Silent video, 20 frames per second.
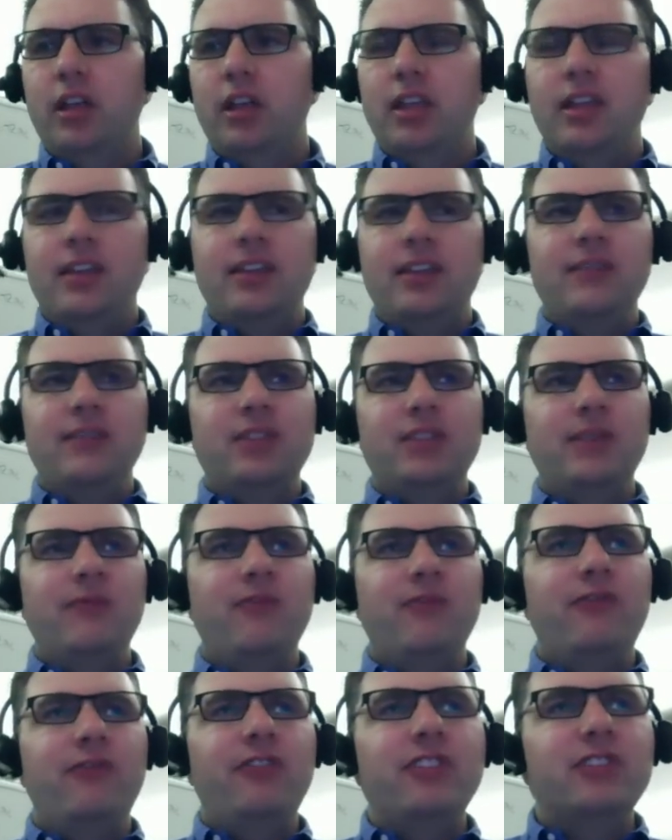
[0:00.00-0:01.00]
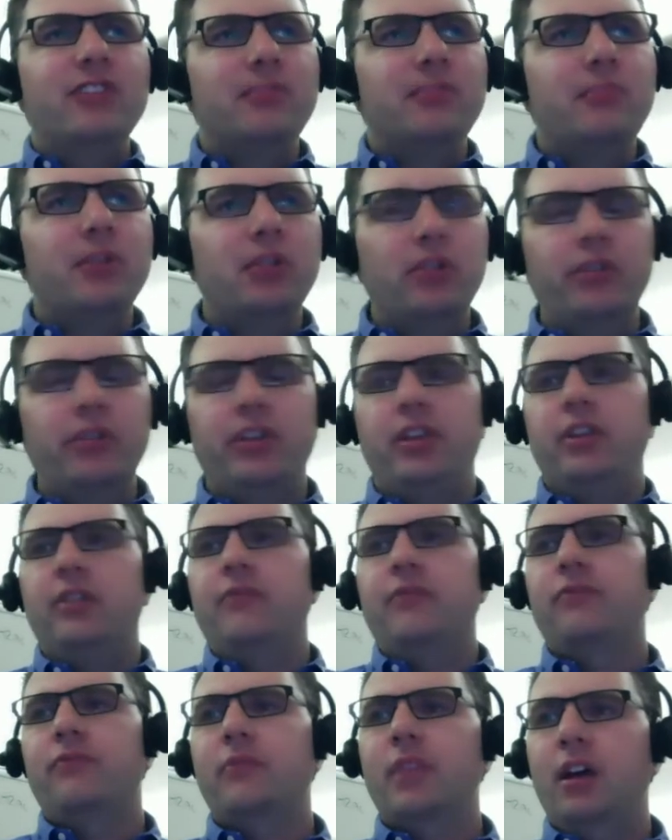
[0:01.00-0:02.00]
It gives them visibility
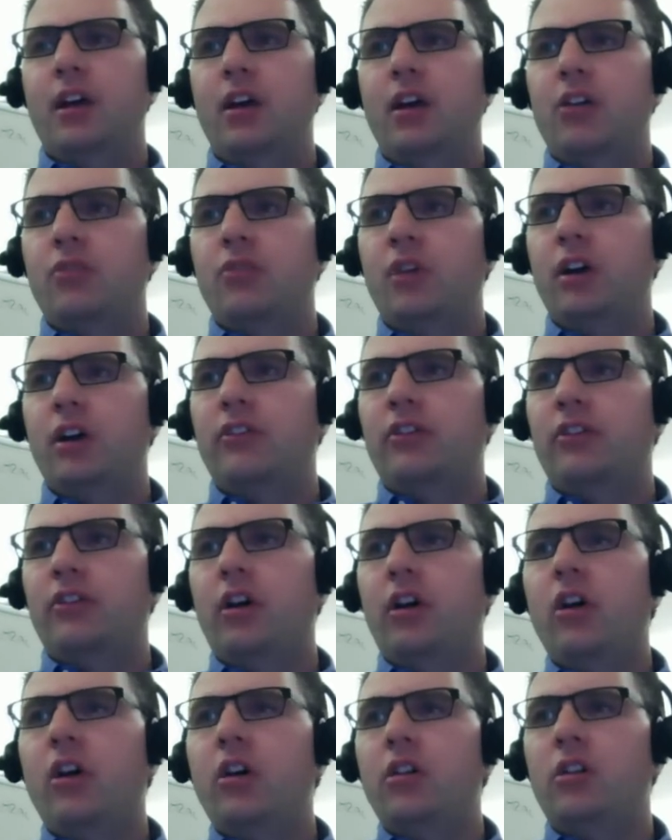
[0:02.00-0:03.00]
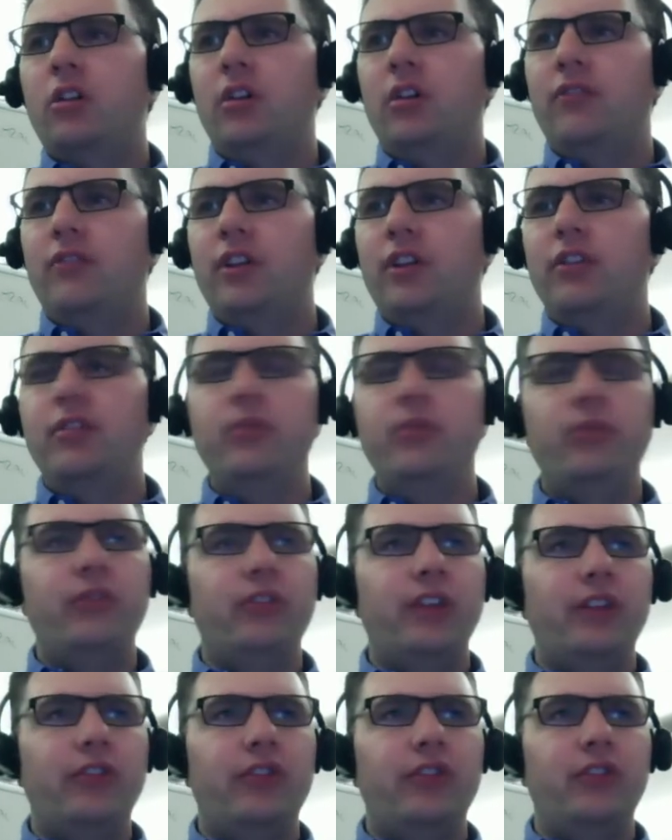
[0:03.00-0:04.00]
across all of their
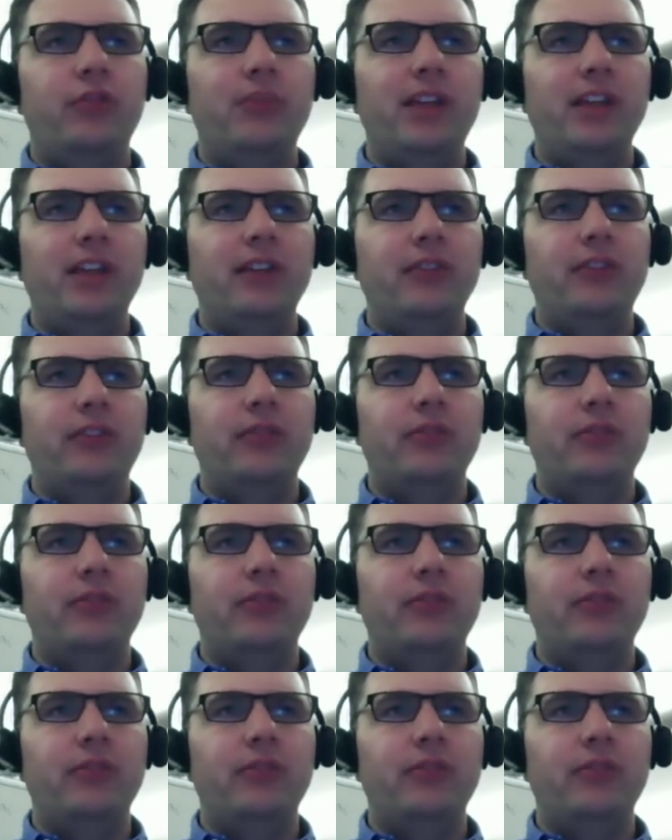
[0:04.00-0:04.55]
UCS domains.